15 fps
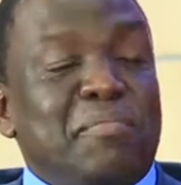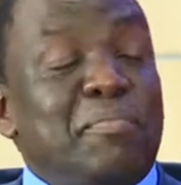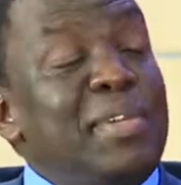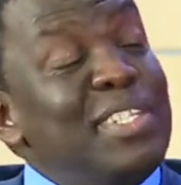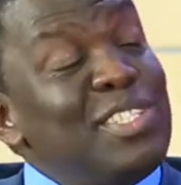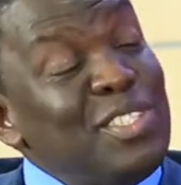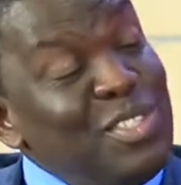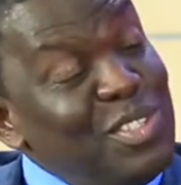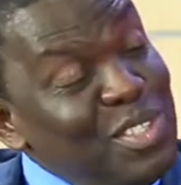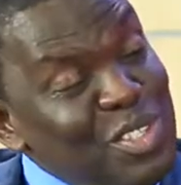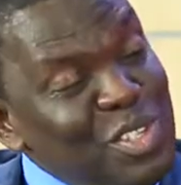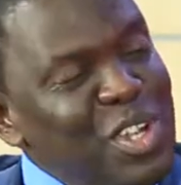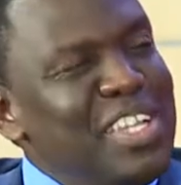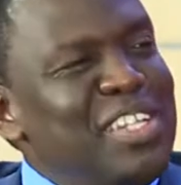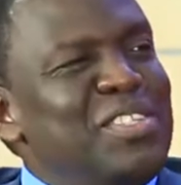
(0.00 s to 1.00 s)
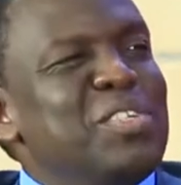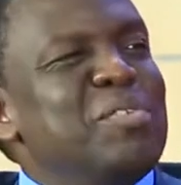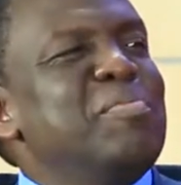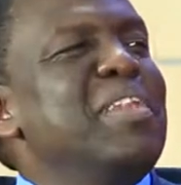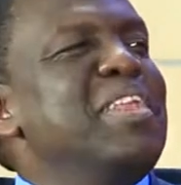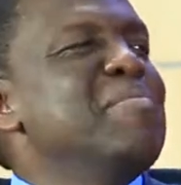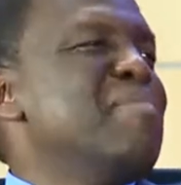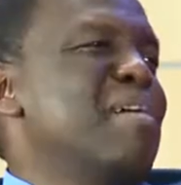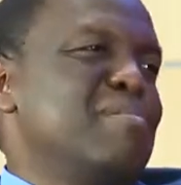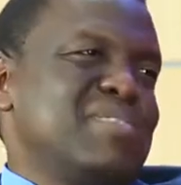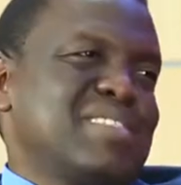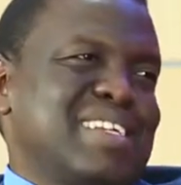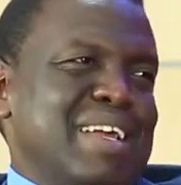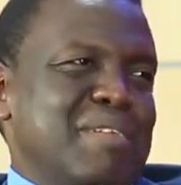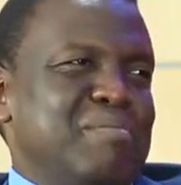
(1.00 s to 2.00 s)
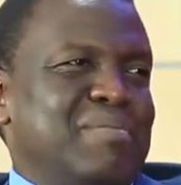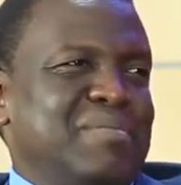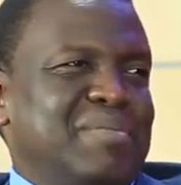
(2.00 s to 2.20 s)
please join Jubilee Moms Club.